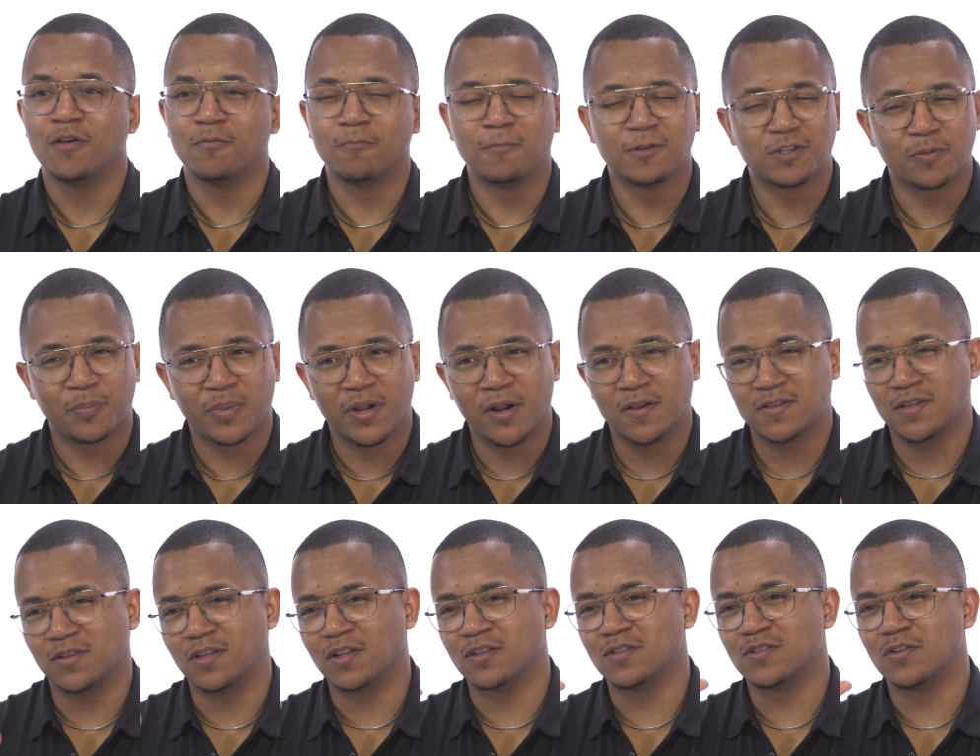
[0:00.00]
which
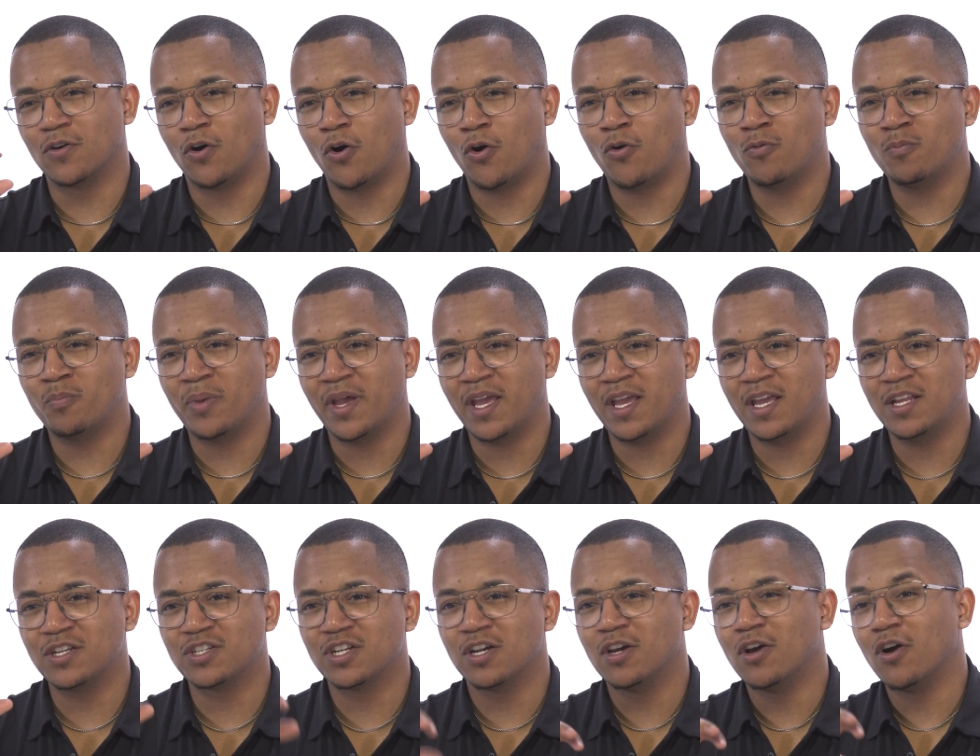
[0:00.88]
appears on the home
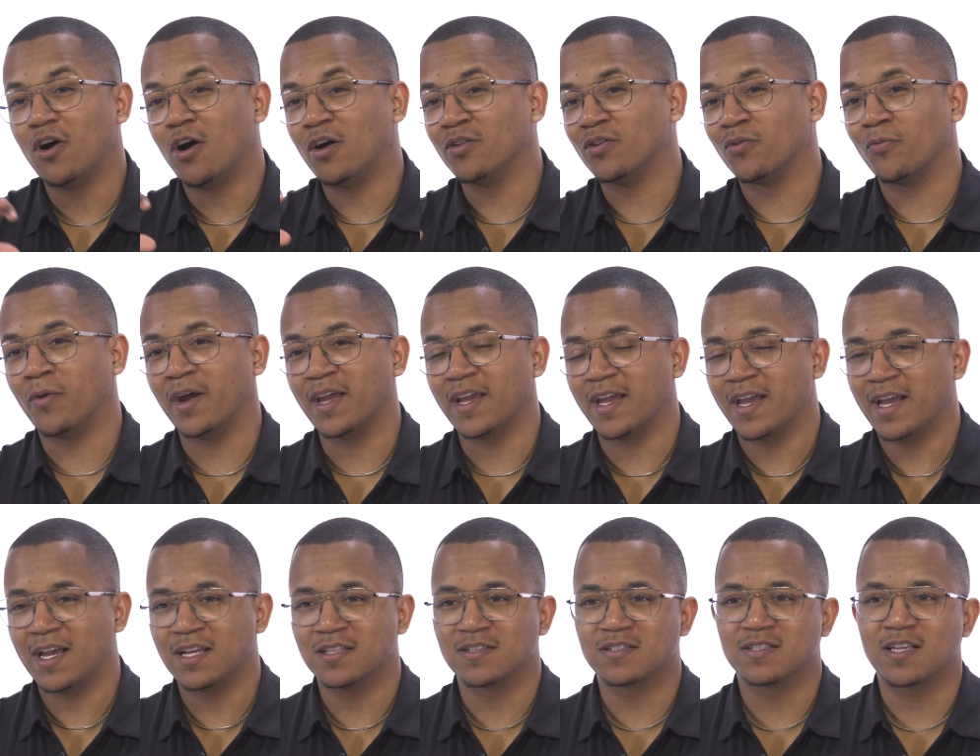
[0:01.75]
page on the
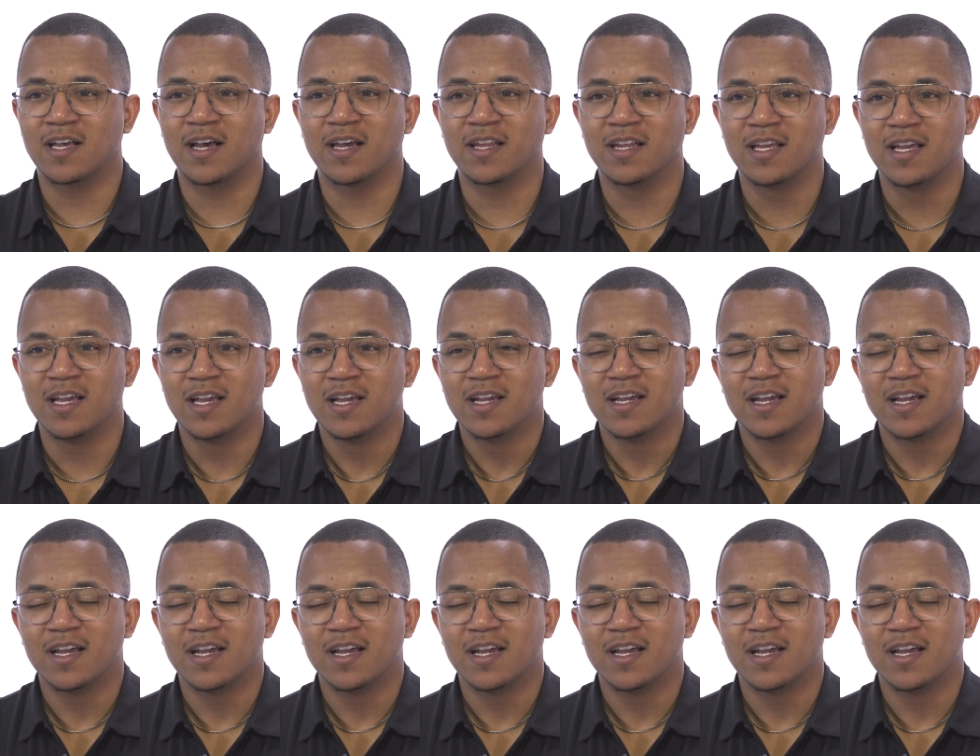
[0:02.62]
right-hand side.